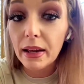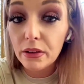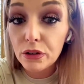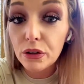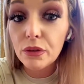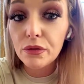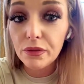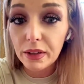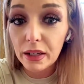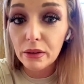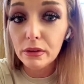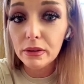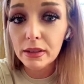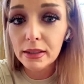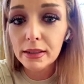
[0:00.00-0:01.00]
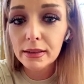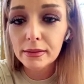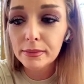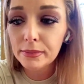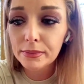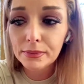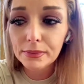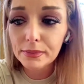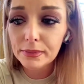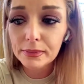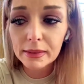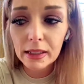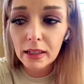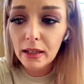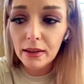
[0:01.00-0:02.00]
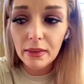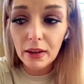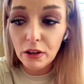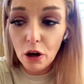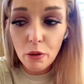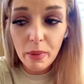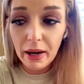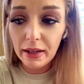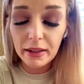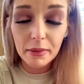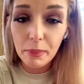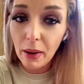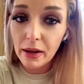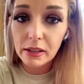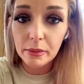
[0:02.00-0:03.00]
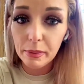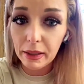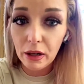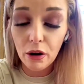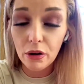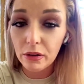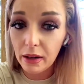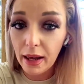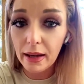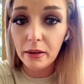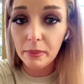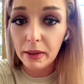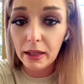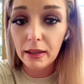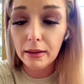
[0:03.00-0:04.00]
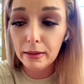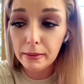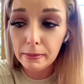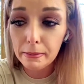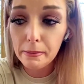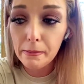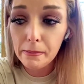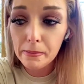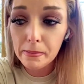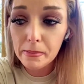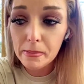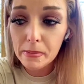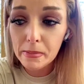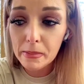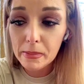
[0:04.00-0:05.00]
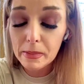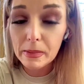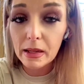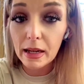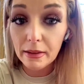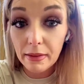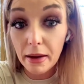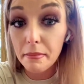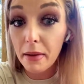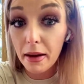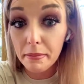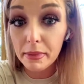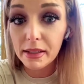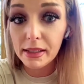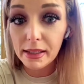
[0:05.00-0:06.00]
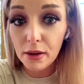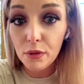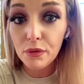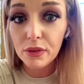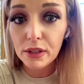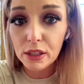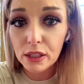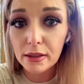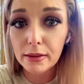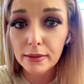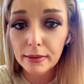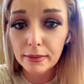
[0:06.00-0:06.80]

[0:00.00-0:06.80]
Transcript: I do feel that nobody could possibly hurt like me, and that might be selfish.